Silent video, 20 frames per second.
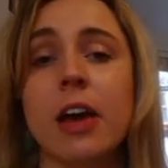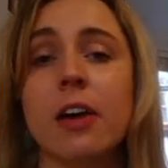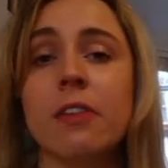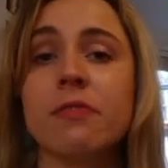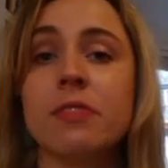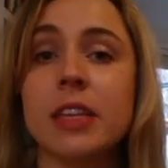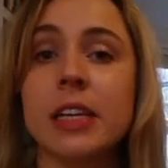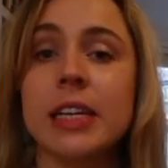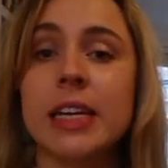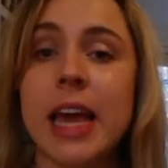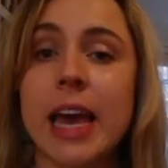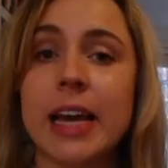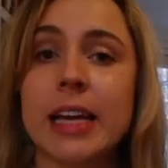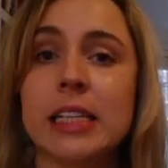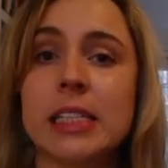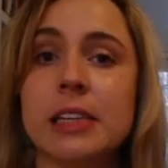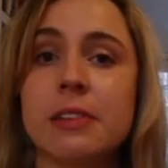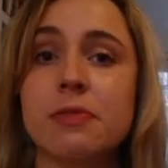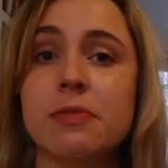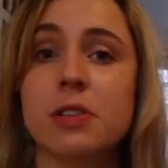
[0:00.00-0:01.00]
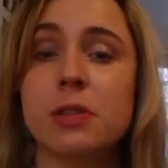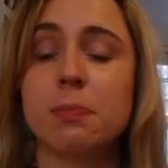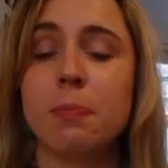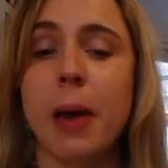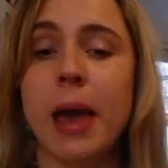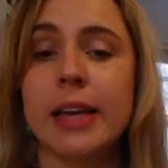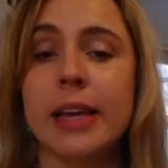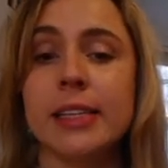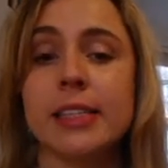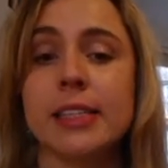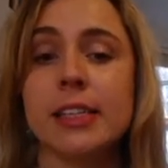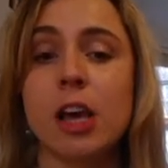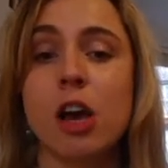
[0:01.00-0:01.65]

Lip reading: of the negative space